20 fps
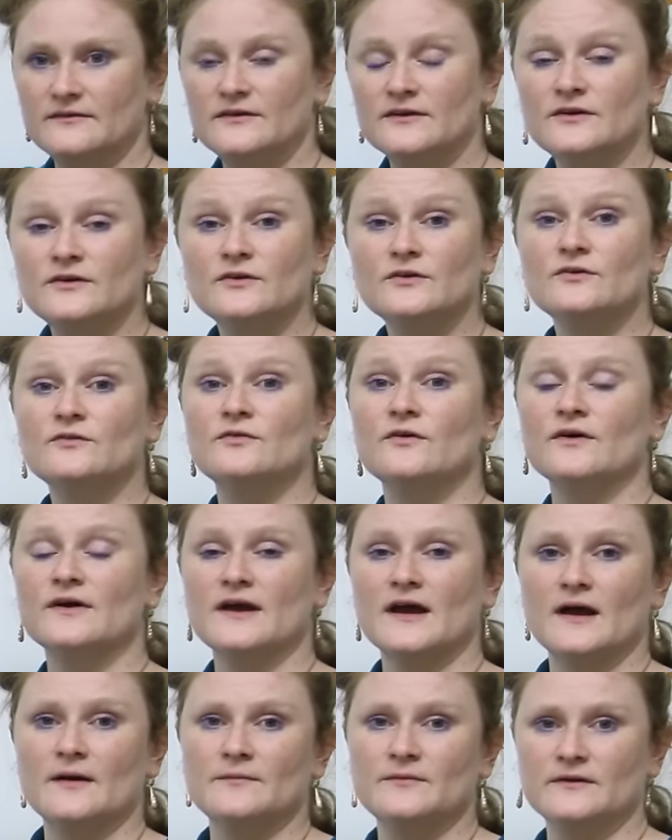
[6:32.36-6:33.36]
the new
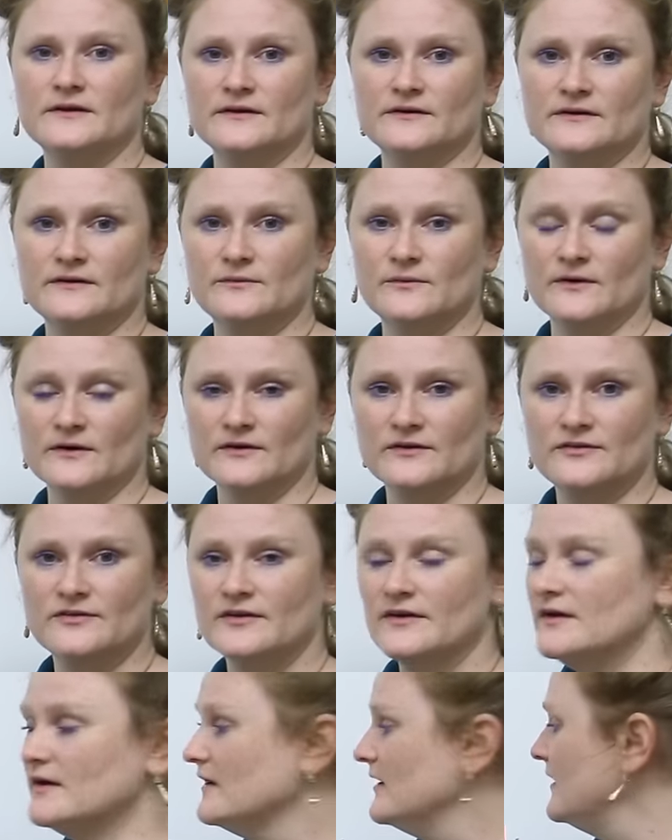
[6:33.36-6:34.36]
vocabulary words.
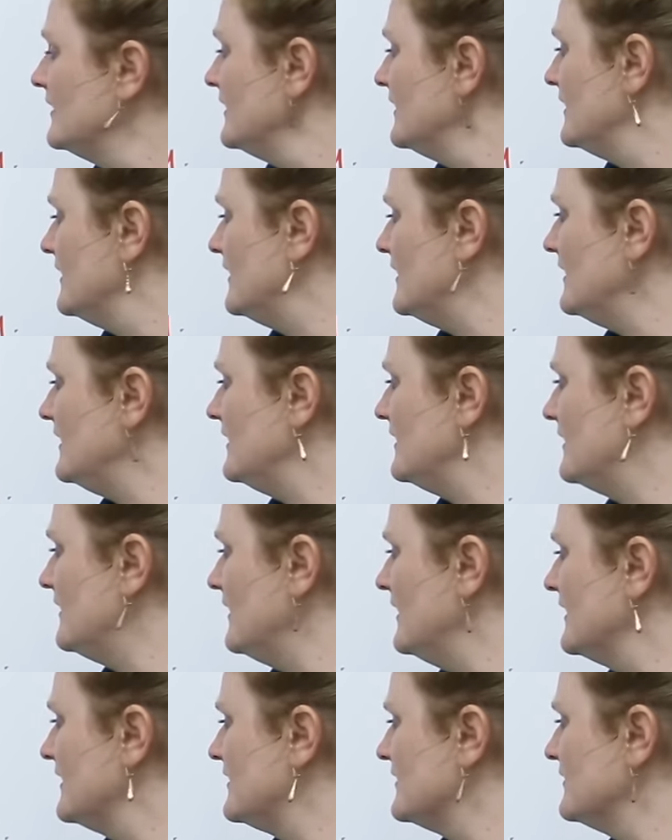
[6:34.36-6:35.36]

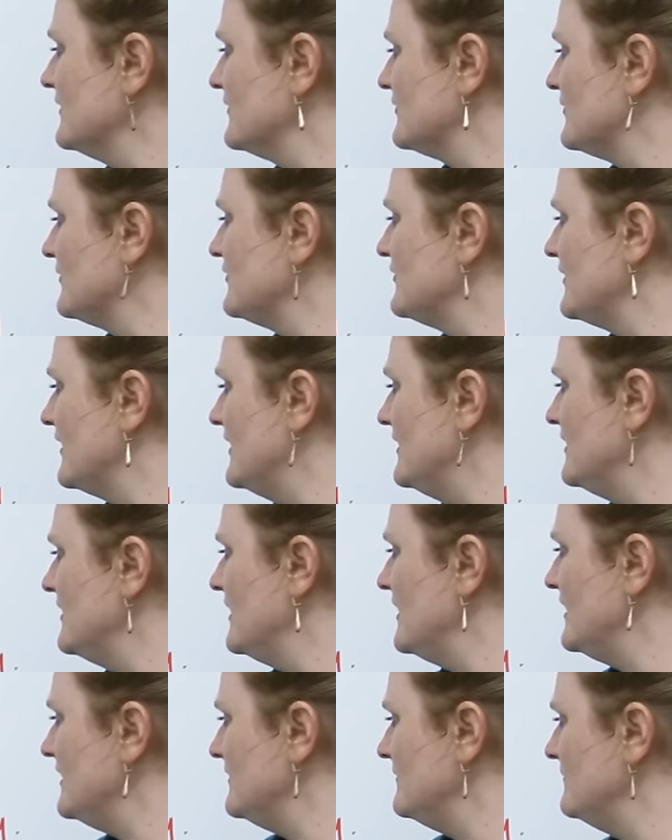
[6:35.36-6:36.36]
I can also say,
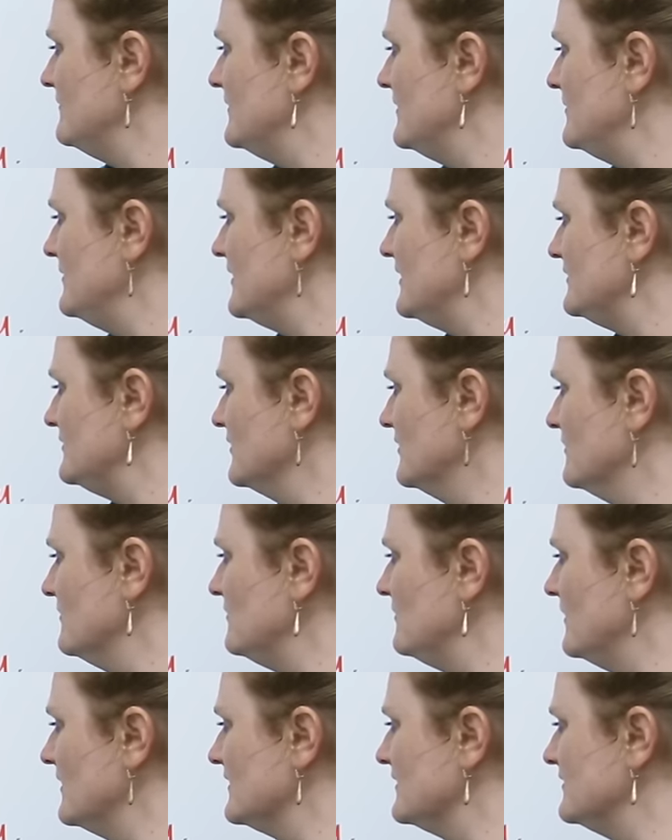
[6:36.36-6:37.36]
hey, maybe I
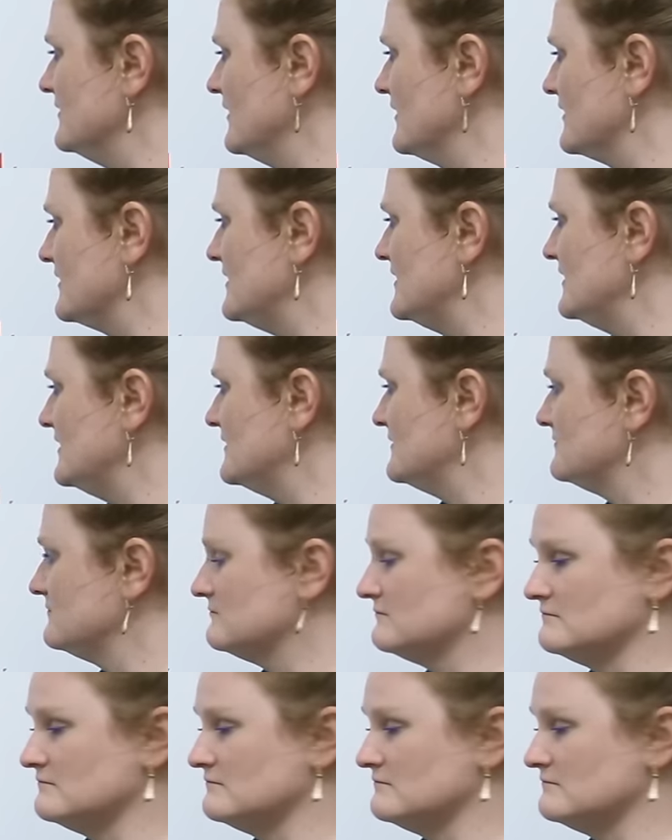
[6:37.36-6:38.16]
don't want a donkey.